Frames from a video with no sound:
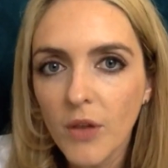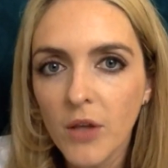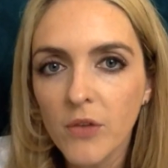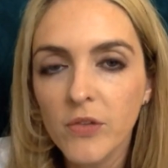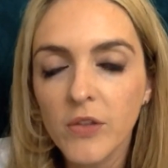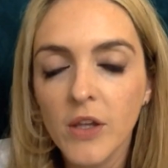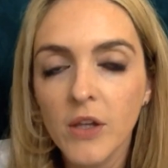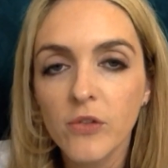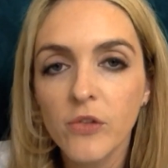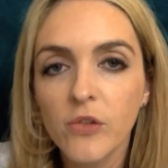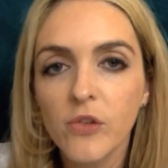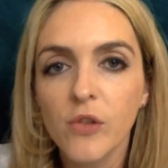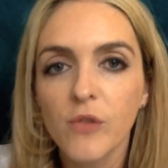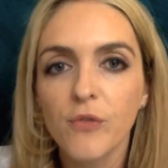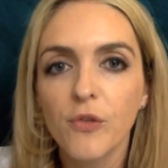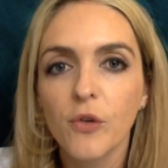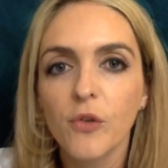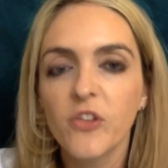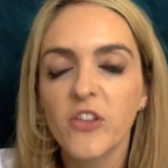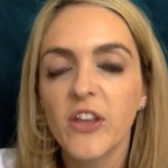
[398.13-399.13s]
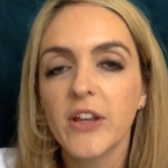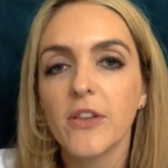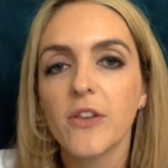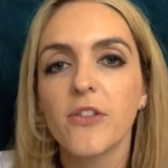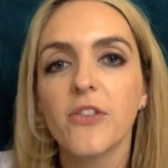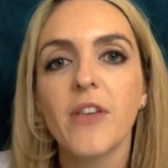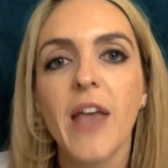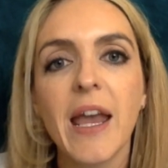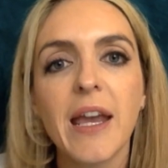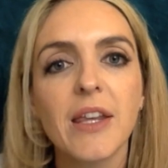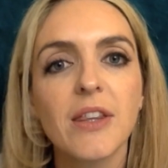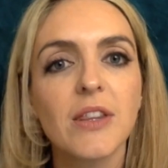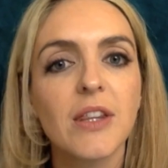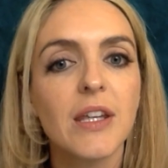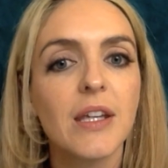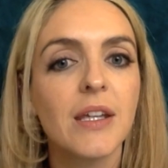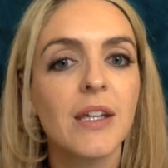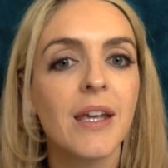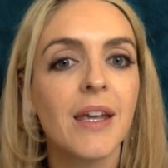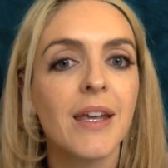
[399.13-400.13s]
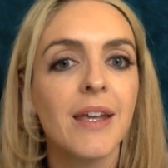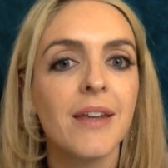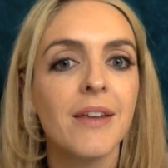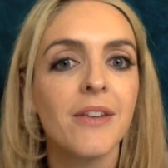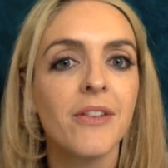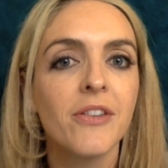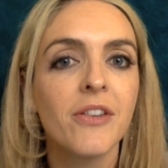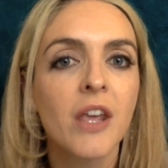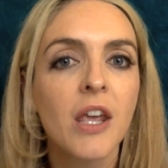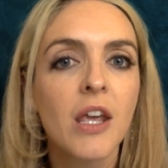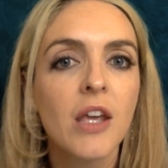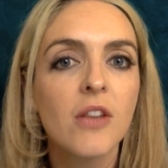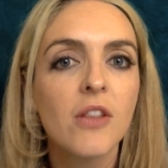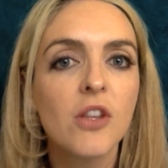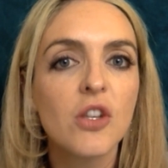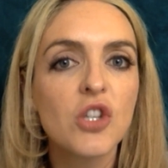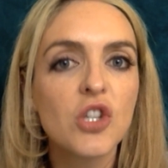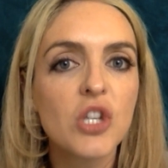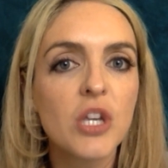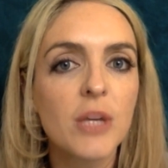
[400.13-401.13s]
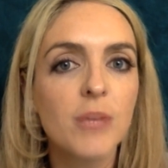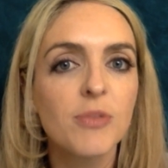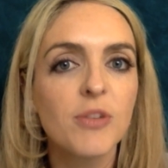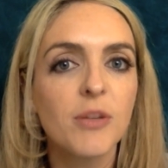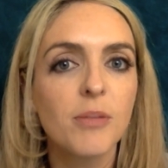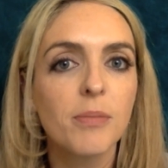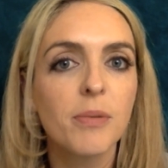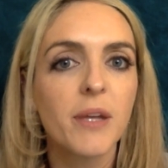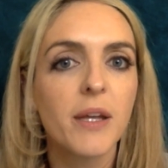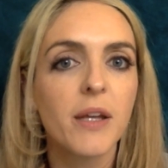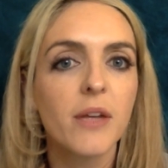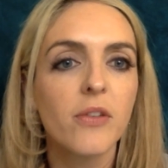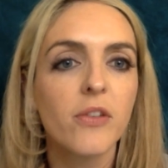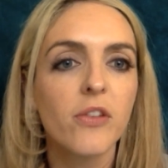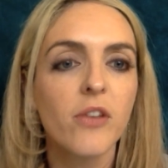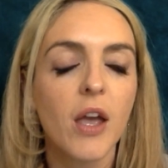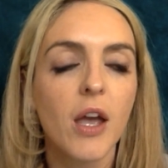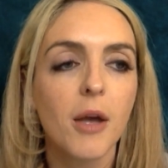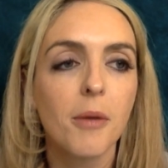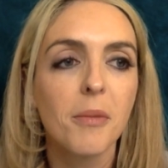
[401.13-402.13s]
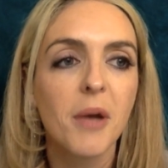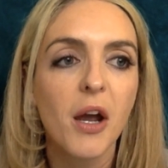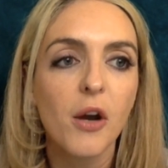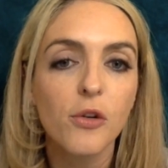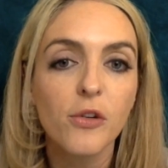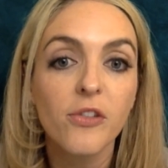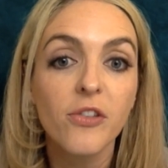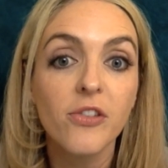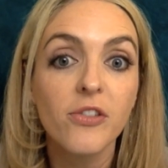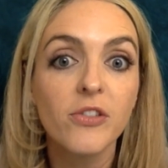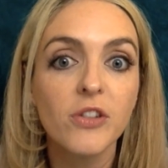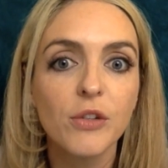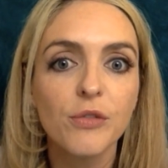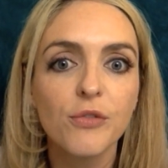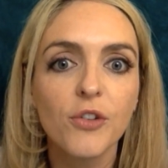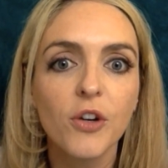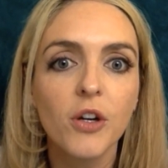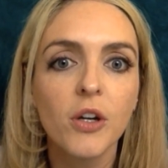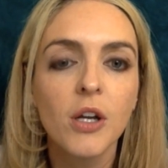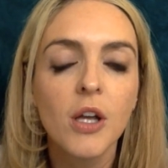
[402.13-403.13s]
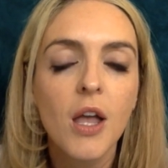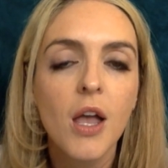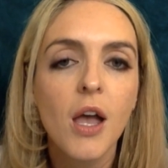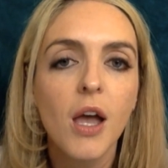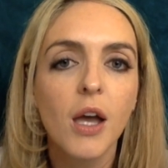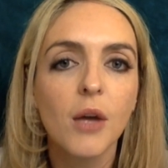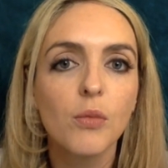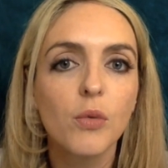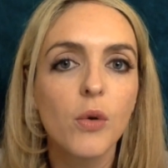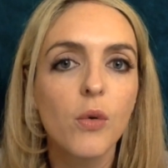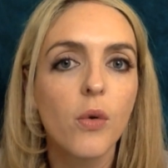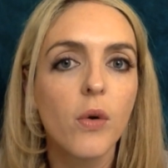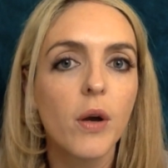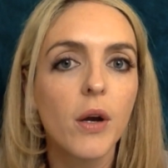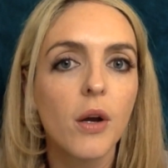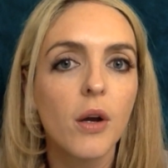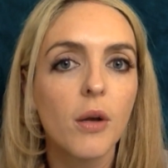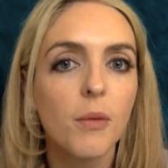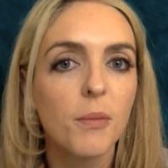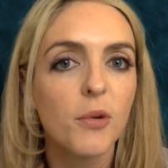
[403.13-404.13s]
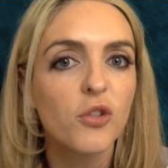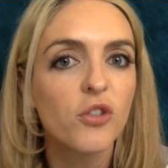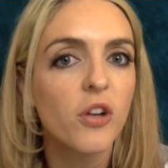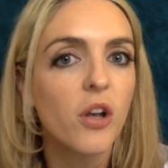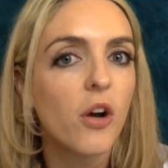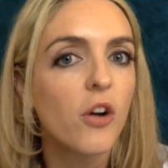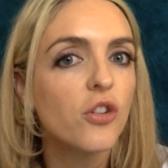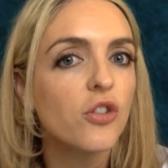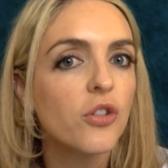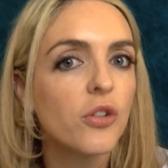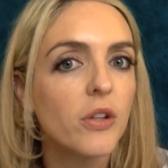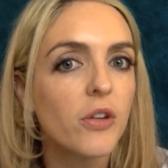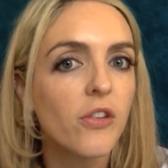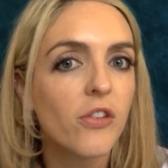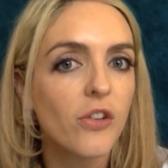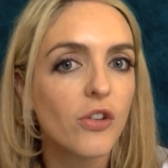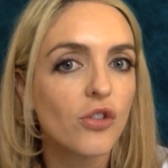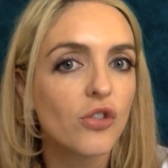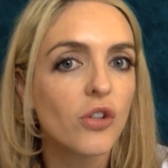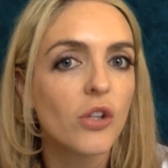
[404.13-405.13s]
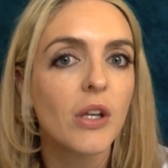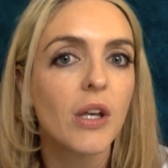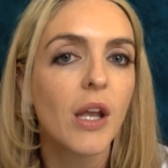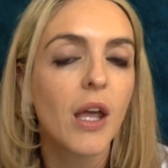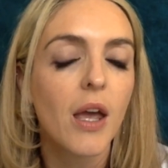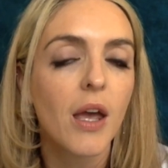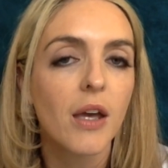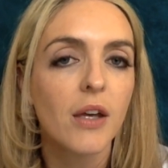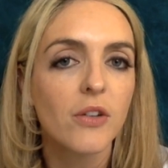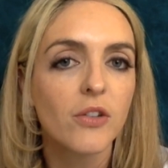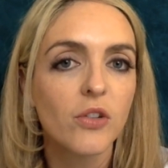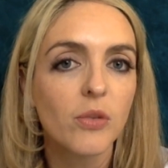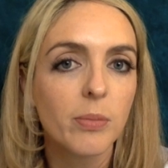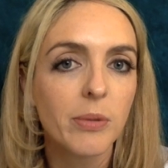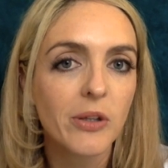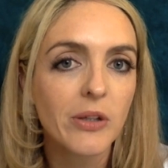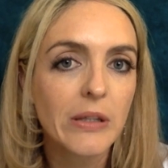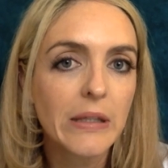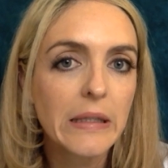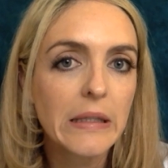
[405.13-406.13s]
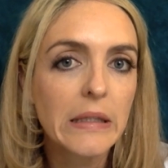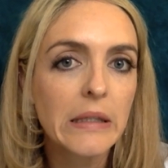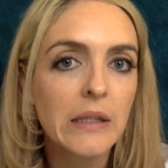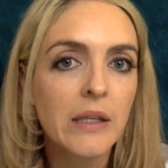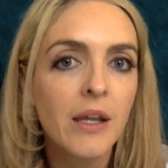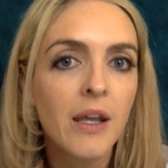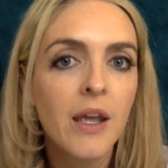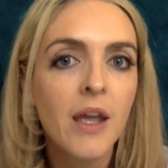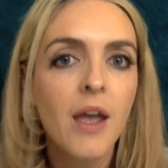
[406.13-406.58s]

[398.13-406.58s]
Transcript: That's the first thing. The second thing is the shaped implants are stiffer and require a much larger incision to put in.